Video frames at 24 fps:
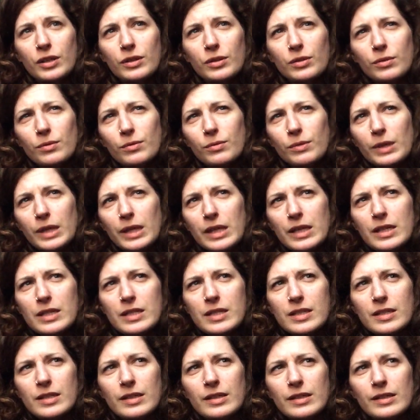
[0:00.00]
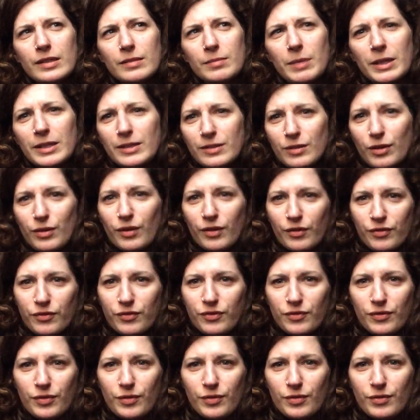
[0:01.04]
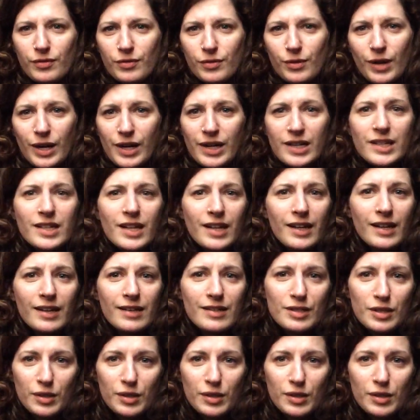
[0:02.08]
2 weeks, but of quarantine,